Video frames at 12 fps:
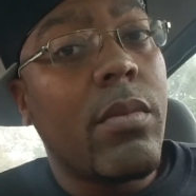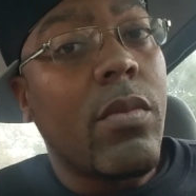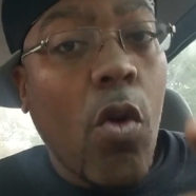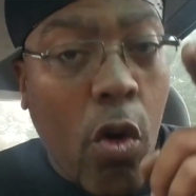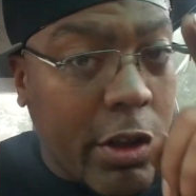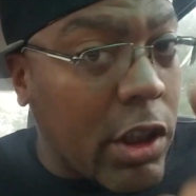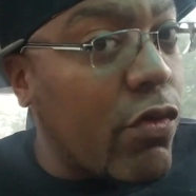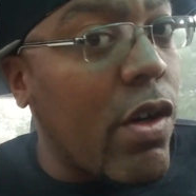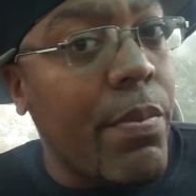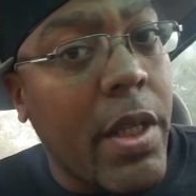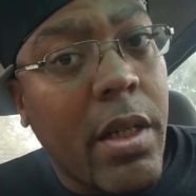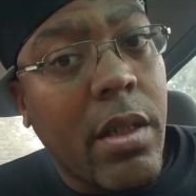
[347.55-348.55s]
or is it
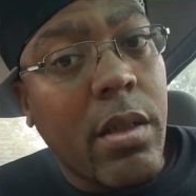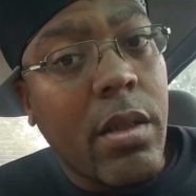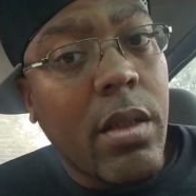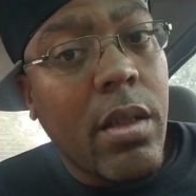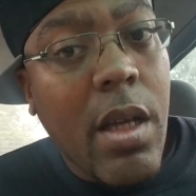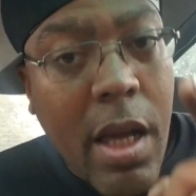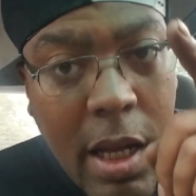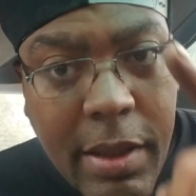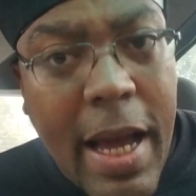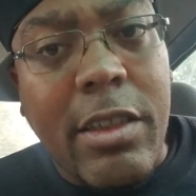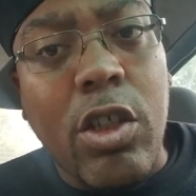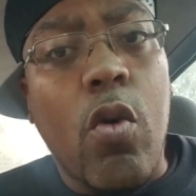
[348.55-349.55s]
Rum Nitty?
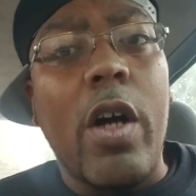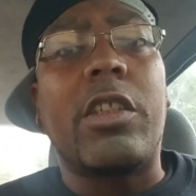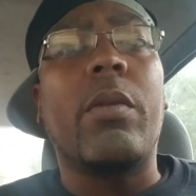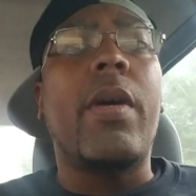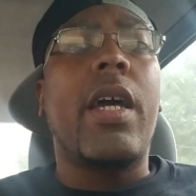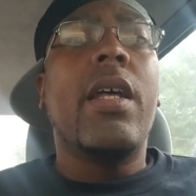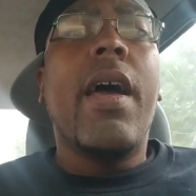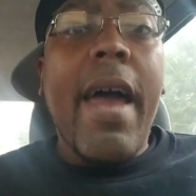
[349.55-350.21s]
That's the question, man.